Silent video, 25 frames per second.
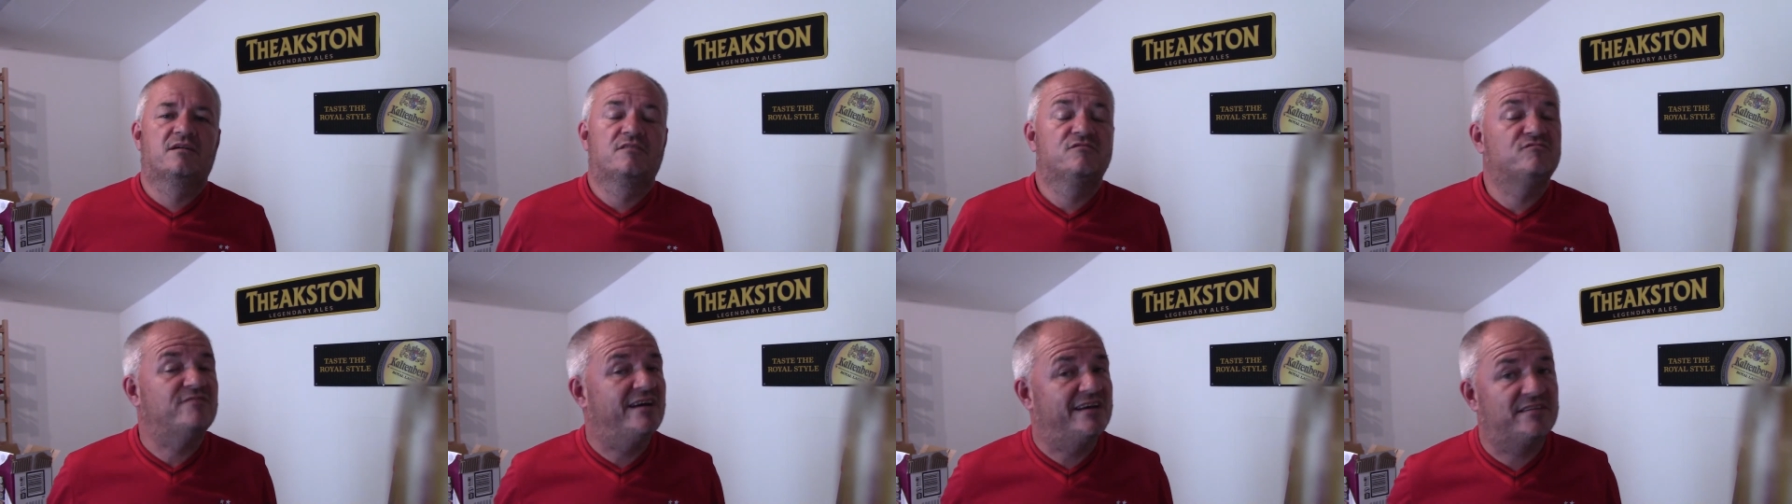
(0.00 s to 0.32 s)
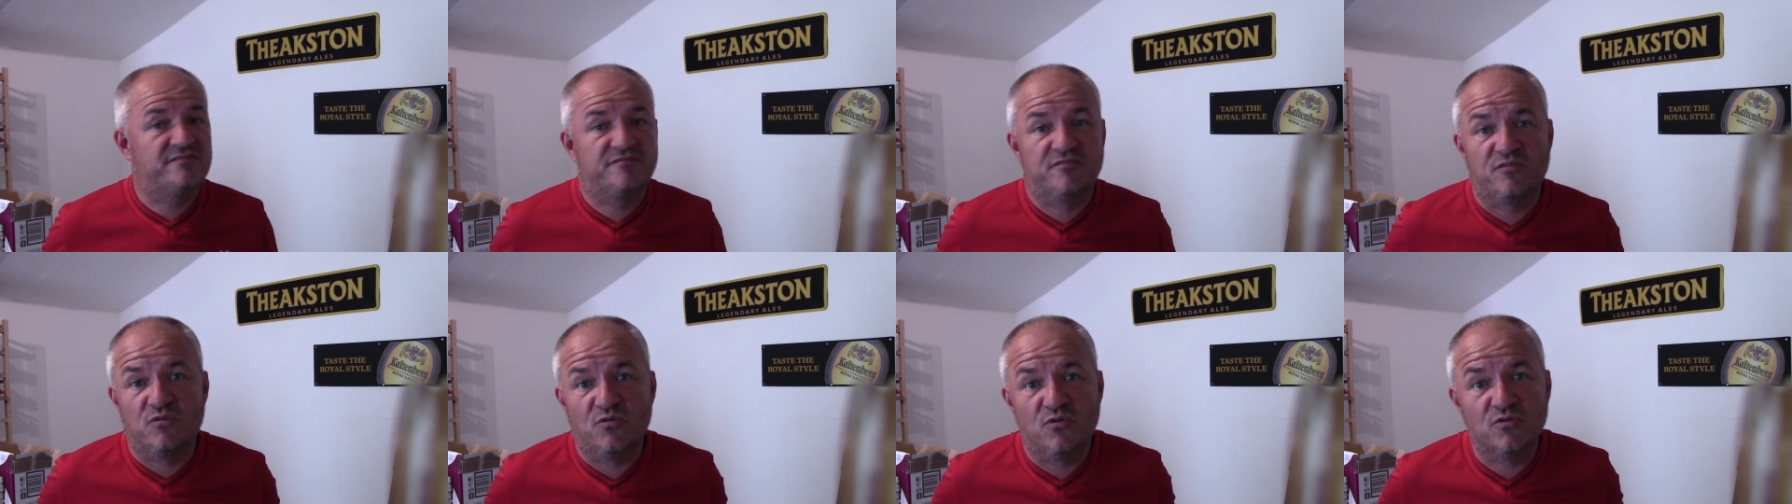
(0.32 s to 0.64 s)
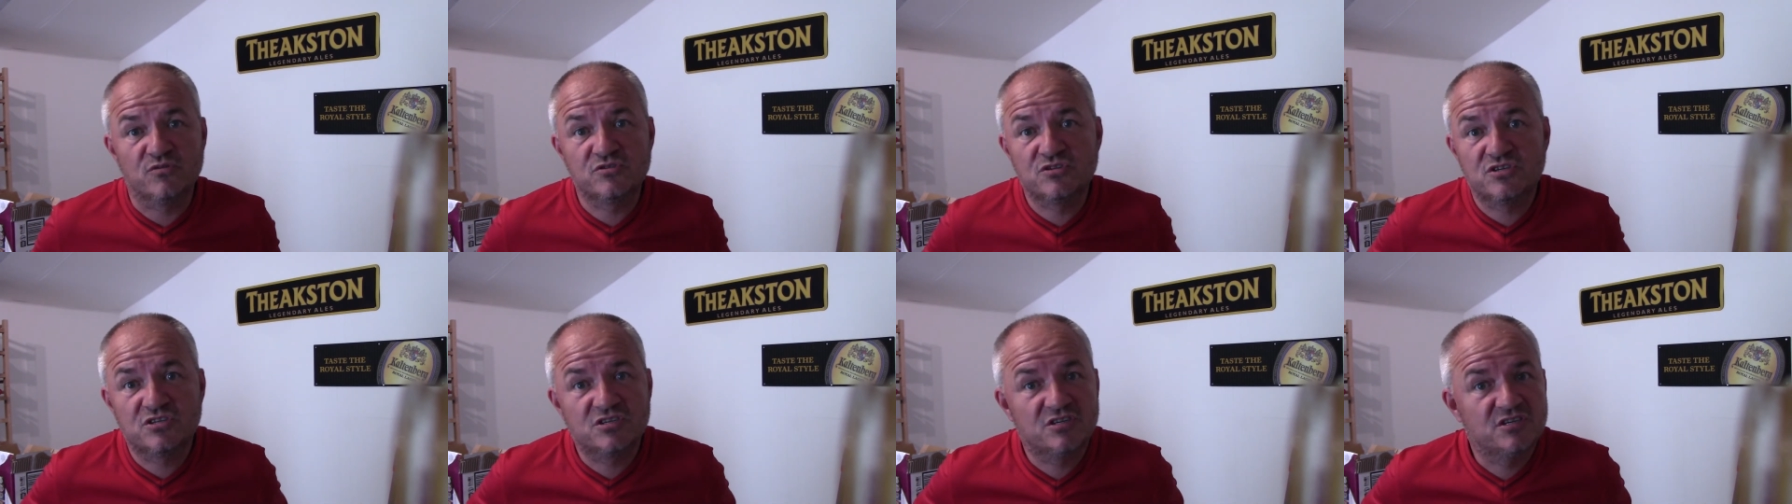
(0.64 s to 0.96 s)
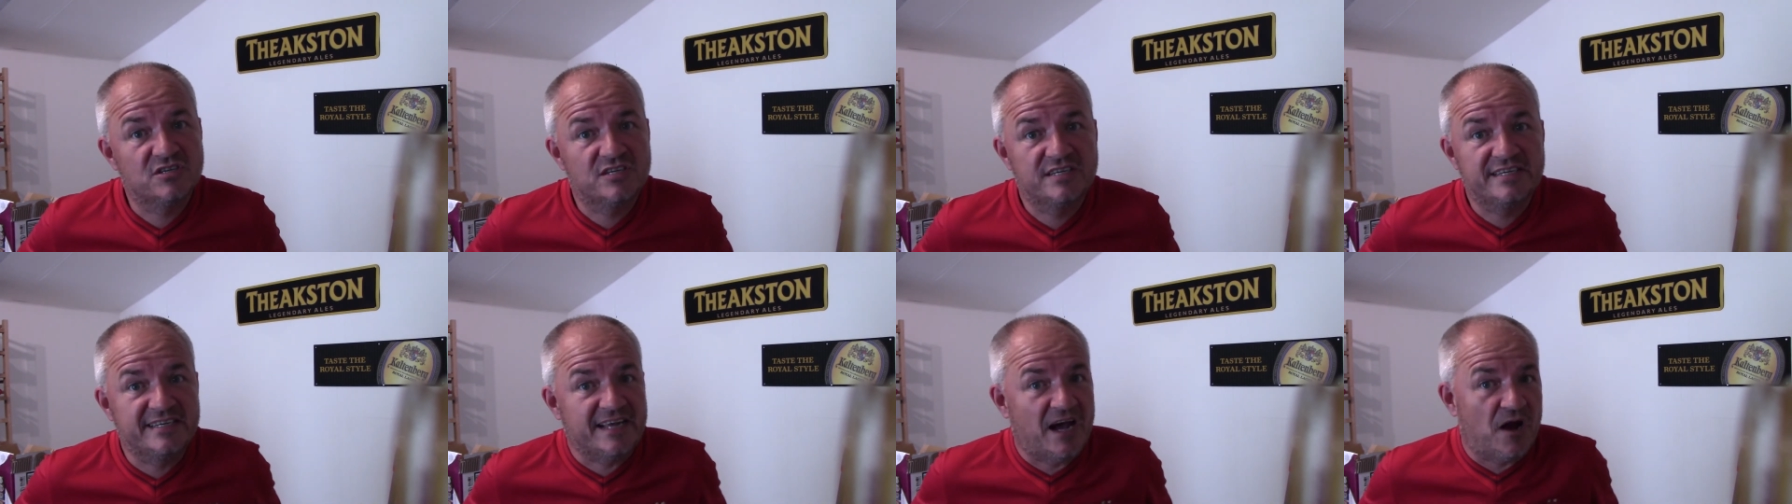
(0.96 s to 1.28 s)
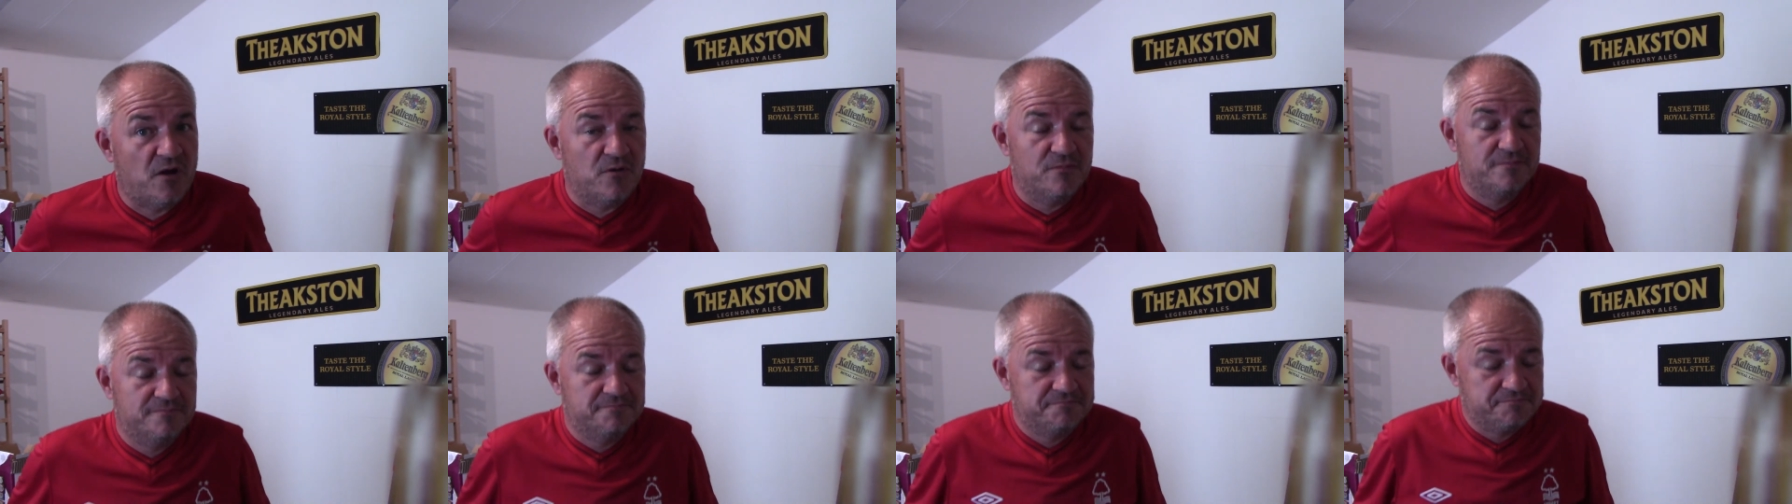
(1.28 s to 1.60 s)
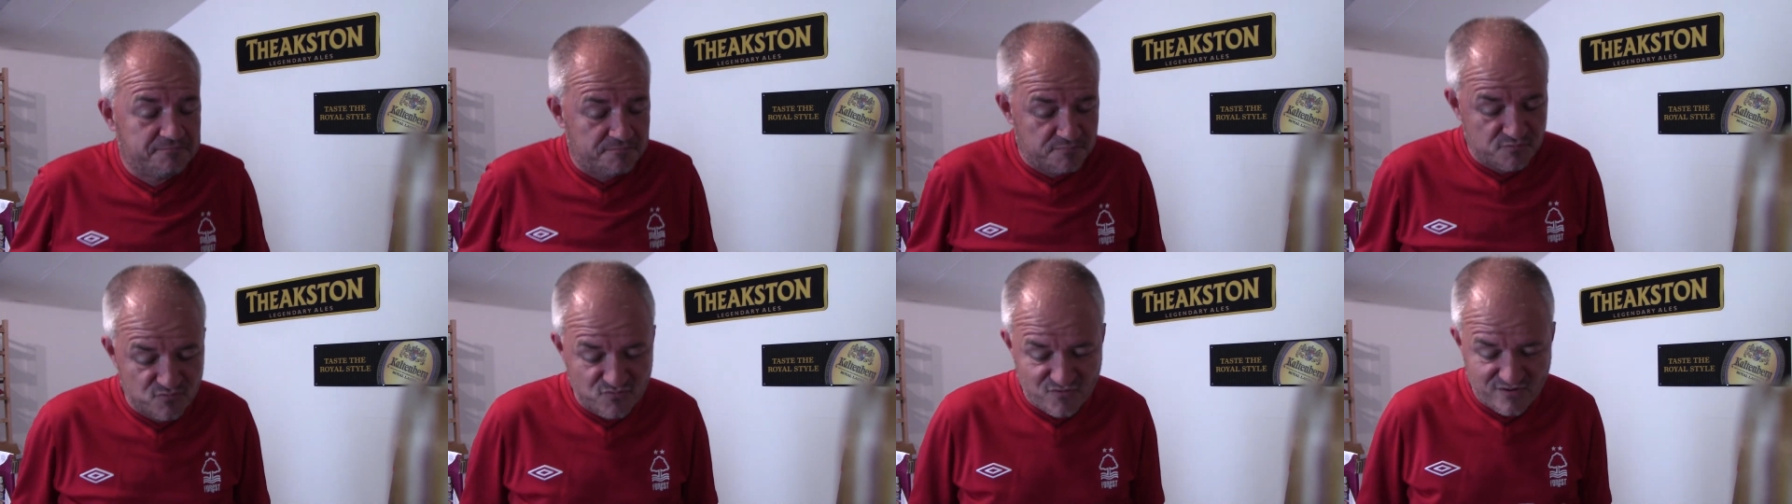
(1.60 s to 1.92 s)
Red Force, you know,
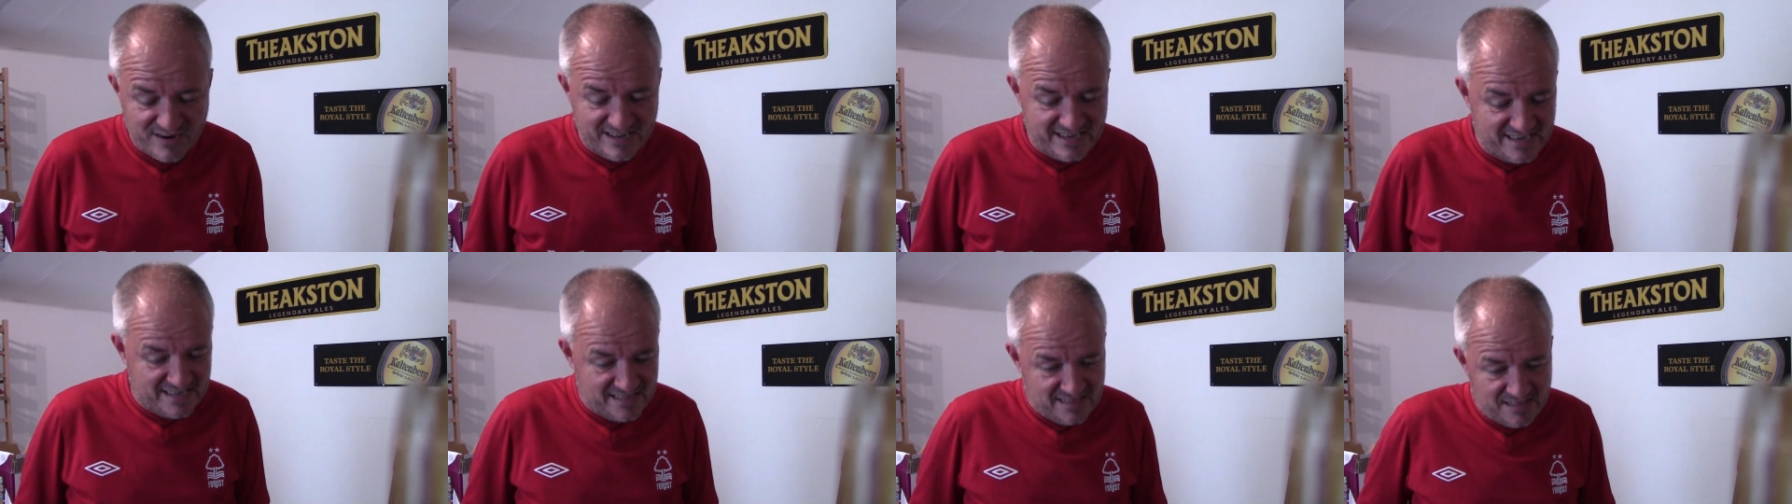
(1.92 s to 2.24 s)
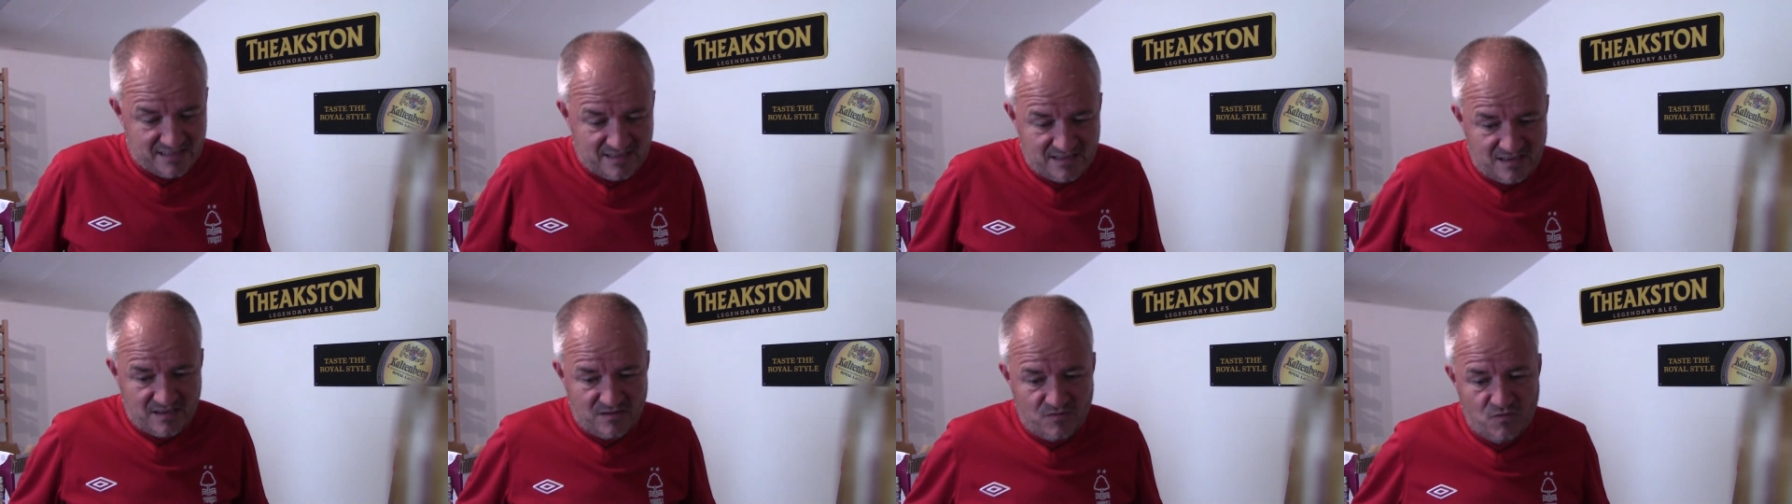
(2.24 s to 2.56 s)
brilliant,